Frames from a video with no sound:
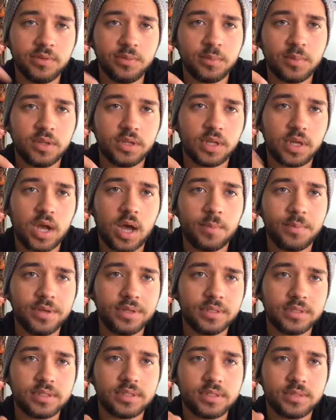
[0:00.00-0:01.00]
them on the
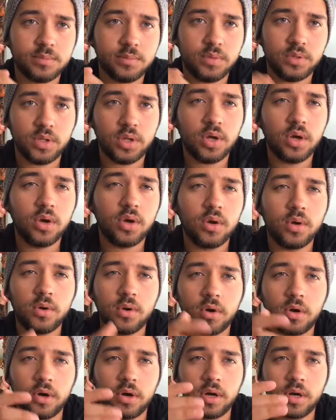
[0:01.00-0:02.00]
comments below
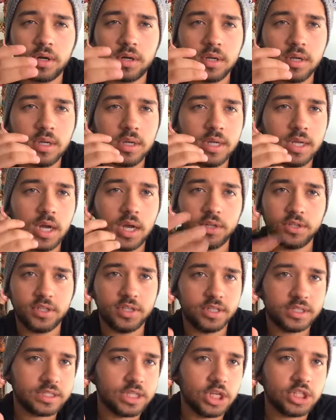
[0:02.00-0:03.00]
or on the
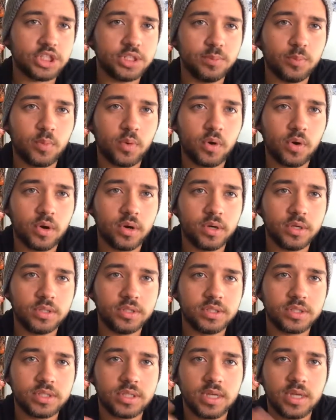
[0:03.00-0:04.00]
discussion
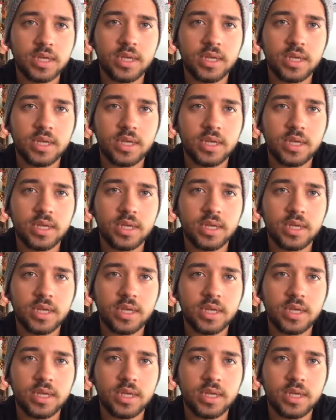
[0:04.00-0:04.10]
boards,